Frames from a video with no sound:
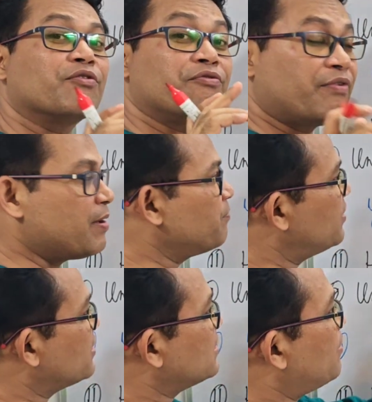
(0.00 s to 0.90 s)
or
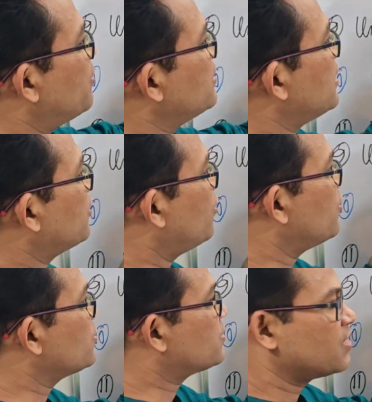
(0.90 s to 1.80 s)
frame this subordinate
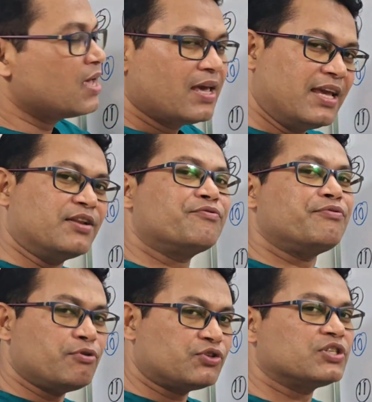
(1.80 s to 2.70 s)
clause in
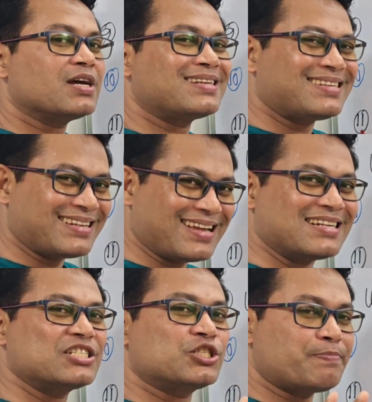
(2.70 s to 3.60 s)
future
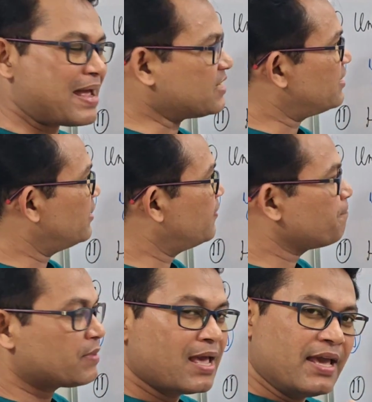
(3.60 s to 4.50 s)
tense
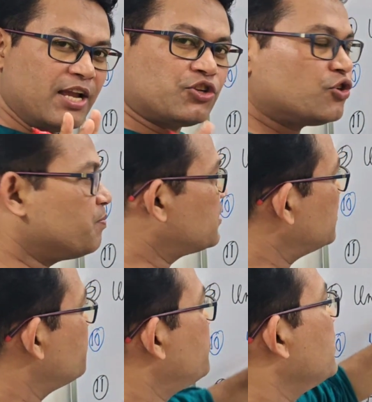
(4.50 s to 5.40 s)
pattern. It should be
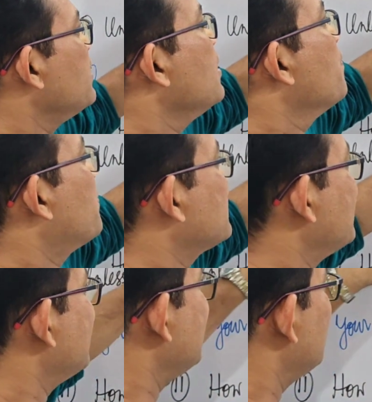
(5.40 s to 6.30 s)
simply present